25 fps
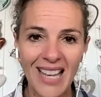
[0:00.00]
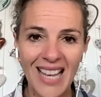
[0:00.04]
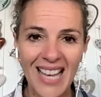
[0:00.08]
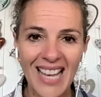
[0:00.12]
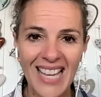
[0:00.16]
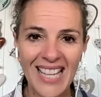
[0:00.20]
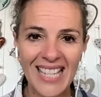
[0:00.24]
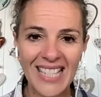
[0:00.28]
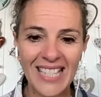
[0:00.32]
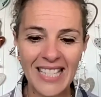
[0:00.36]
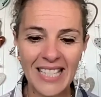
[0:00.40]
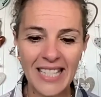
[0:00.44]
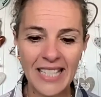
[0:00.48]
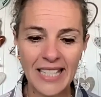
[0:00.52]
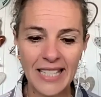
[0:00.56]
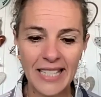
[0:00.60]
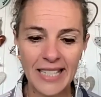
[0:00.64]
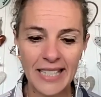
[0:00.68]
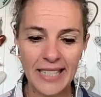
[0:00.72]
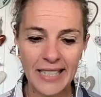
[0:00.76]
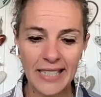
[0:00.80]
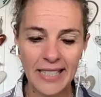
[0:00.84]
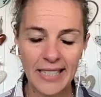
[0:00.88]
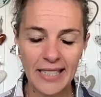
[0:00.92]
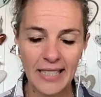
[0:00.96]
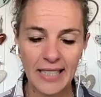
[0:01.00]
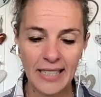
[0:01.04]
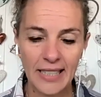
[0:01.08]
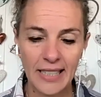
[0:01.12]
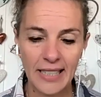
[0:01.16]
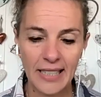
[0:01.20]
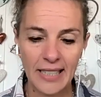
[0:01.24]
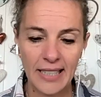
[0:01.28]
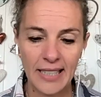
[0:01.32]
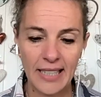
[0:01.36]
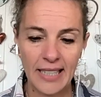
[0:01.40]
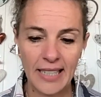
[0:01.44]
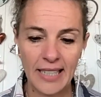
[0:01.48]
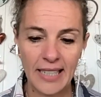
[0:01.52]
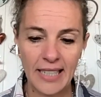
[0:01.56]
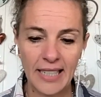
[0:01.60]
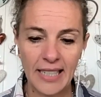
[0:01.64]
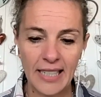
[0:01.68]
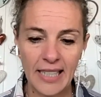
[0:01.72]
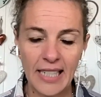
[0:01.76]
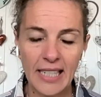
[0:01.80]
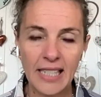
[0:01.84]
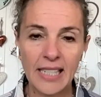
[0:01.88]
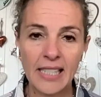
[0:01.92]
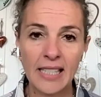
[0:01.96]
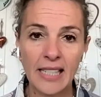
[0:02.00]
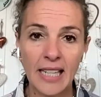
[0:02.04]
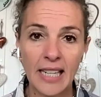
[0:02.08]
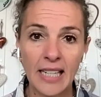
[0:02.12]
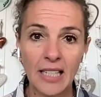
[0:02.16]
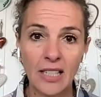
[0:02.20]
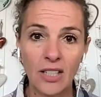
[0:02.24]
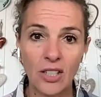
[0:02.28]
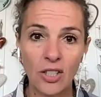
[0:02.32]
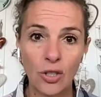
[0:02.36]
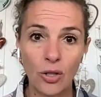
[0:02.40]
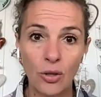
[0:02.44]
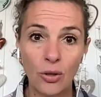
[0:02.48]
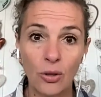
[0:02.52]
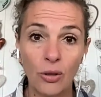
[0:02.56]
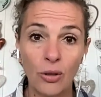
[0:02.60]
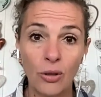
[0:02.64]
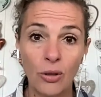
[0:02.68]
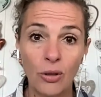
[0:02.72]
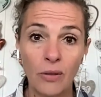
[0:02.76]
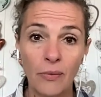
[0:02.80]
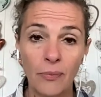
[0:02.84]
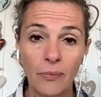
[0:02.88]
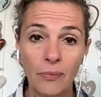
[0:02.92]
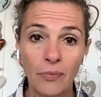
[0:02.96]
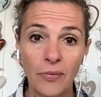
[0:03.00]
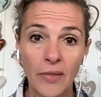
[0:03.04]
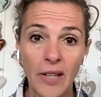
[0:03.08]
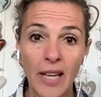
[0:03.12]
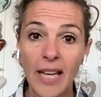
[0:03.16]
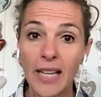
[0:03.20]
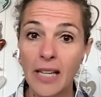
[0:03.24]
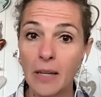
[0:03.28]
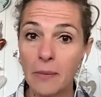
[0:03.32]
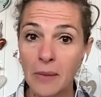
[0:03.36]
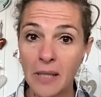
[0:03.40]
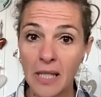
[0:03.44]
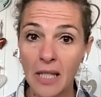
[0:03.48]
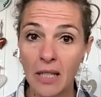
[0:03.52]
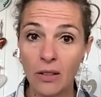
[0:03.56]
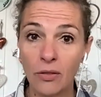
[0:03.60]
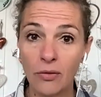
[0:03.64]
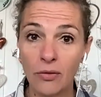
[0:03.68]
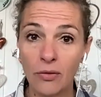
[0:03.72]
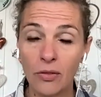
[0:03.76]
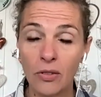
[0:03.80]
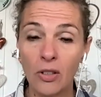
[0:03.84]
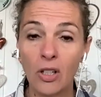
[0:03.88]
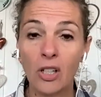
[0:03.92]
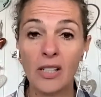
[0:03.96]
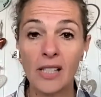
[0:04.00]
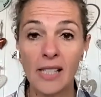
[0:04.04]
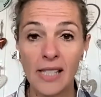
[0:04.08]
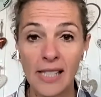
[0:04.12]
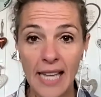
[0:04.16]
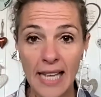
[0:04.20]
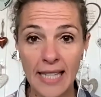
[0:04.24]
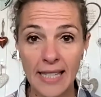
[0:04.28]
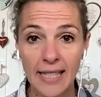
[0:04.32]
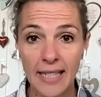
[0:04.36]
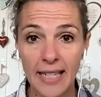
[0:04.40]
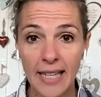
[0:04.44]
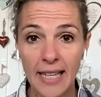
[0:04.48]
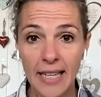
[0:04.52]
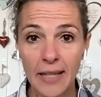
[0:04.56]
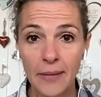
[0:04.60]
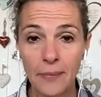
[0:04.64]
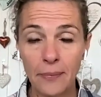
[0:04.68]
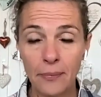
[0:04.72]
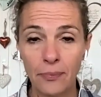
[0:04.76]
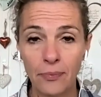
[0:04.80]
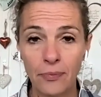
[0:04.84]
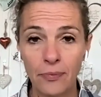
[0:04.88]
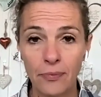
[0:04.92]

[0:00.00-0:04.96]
And he decided to hang himself on Saturday.